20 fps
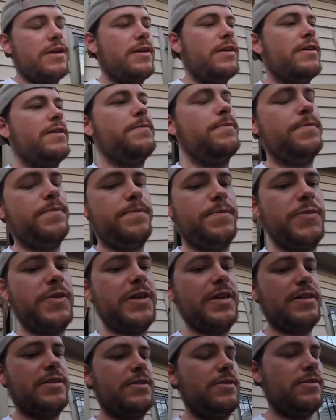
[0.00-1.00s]
Um, but
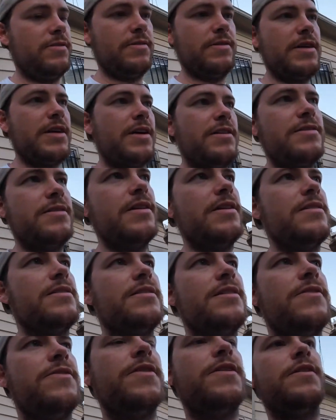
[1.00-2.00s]
that's you know odds and ends
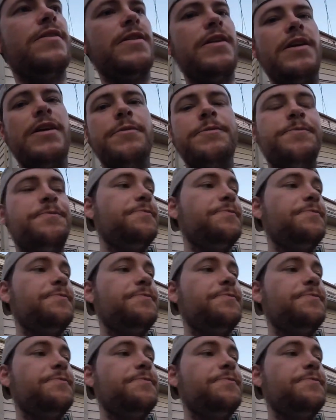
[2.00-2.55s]
stuff here and there.